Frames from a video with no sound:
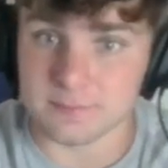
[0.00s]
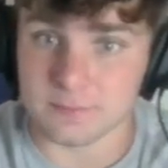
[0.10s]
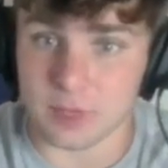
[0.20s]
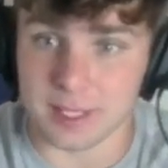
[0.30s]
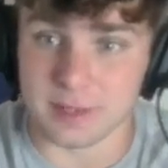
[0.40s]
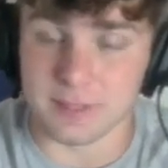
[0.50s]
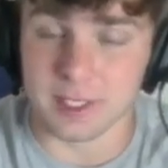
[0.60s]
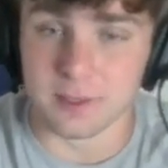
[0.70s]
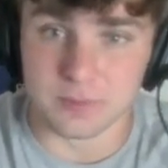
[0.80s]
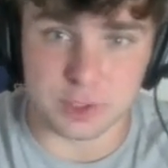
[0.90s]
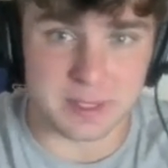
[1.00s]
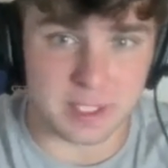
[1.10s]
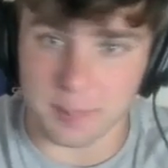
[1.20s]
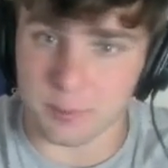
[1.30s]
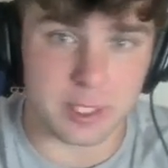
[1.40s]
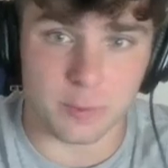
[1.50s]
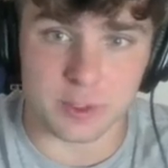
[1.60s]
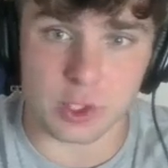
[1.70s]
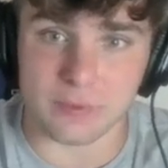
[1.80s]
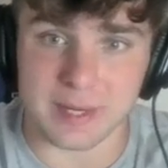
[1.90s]
in the video, there's been a couple keywords
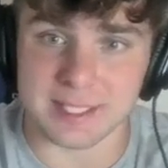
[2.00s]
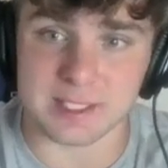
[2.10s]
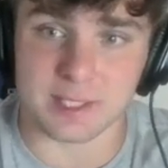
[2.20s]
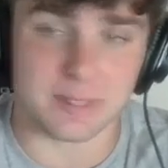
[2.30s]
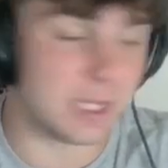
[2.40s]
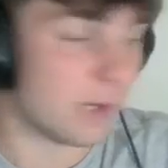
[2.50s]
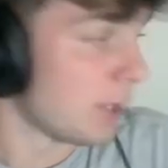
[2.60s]
already into the video,